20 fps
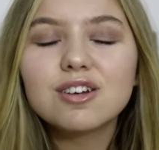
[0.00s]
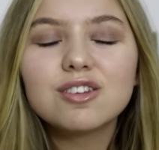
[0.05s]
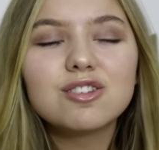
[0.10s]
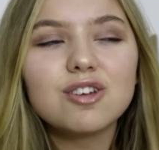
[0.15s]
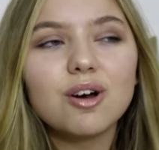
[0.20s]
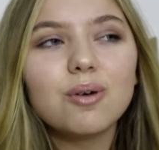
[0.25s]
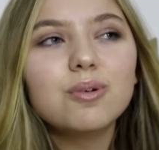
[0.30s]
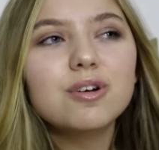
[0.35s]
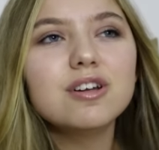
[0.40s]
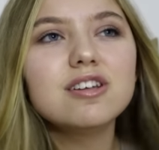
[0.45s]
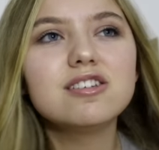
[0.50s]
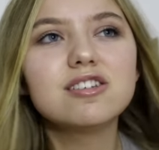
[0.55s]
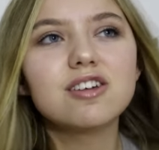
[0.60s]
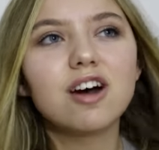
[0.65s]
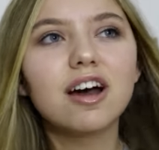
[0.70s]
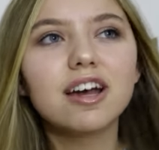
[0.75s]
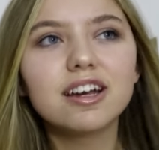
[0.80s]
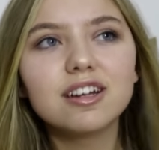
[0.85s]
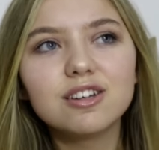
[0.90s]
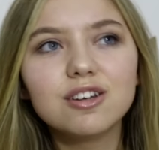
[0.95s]
don't want to
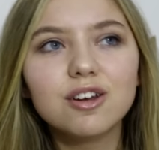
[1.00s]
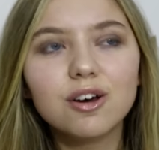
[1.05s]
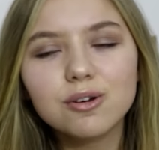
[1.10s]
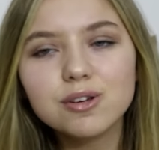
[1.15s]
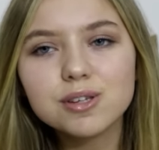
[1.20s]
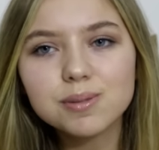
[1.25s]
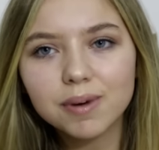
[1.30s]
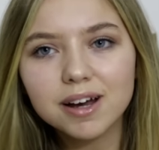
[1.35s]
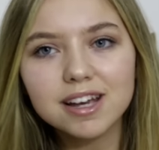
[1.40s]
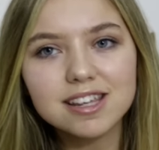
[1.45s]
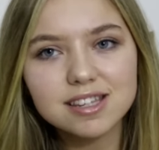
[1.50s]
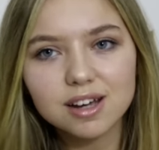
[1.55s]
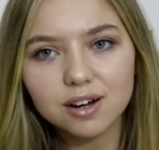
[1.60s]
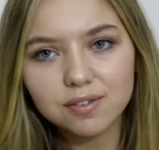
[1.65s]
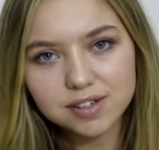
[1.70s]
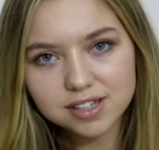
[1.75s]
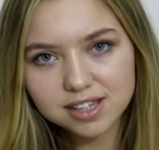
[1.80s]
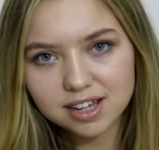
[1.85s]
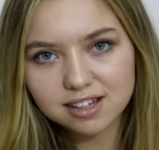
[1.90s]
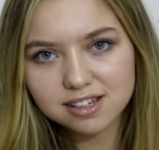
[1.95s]
diagnose
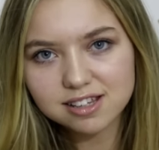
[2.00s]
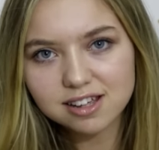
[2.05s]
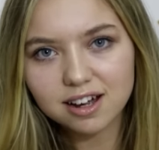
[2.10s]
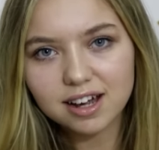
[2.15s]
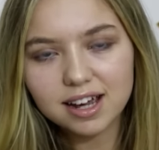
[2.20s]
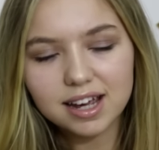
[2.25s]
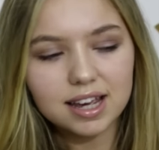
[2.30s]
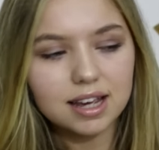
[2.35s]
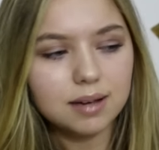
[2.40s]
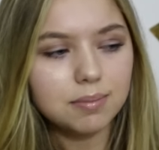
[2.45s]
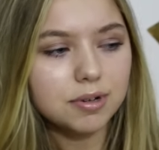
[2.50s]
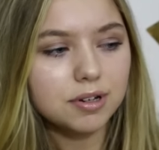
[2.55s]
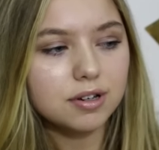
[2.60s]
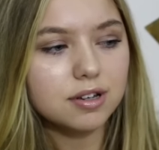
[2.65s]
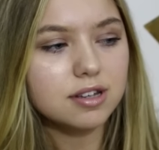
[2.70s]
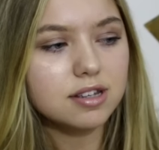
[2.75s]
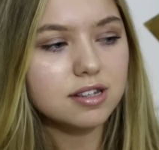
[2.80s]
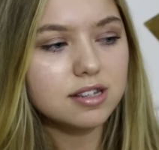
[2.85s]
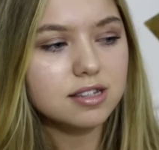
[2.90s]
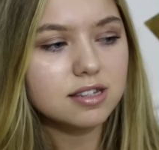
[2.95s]
myself as anxiety
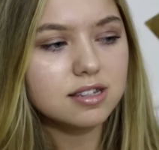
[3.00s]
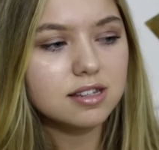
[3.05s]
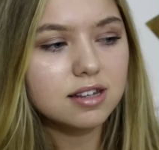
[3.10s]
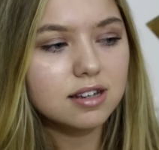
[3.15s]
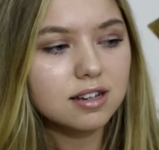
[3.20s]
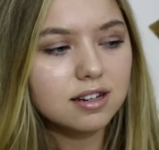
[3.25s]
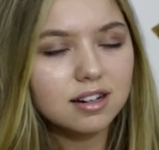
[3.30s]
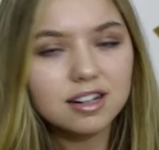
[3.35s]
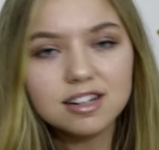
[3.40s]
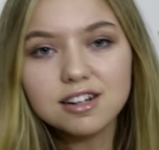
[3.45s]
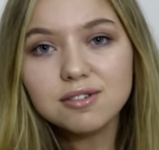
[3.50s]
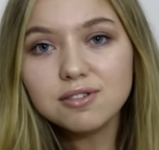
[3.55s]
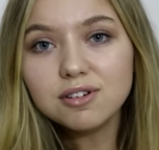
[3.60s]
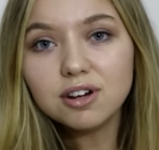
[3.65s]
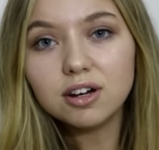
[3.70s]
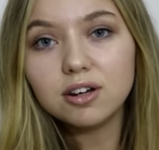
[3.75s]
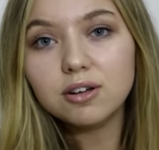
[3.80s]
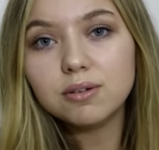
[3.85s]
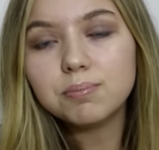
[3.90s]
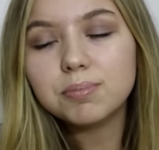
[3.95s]
because I don't
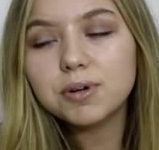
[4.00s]
know,